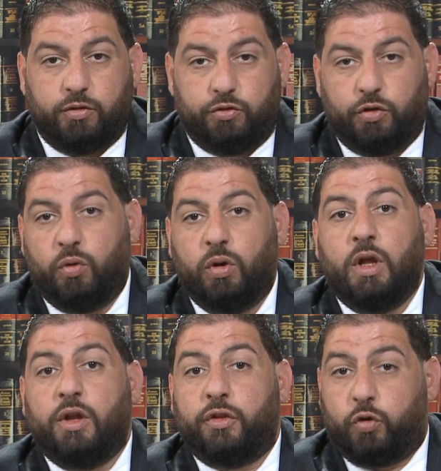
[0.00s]
So
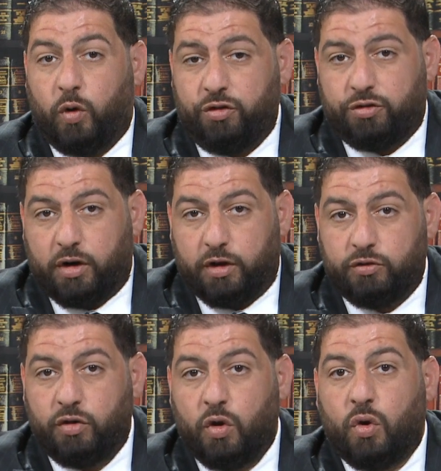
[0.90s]
the question
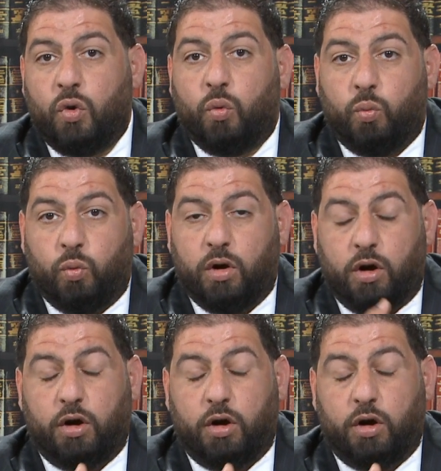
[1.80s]
is, what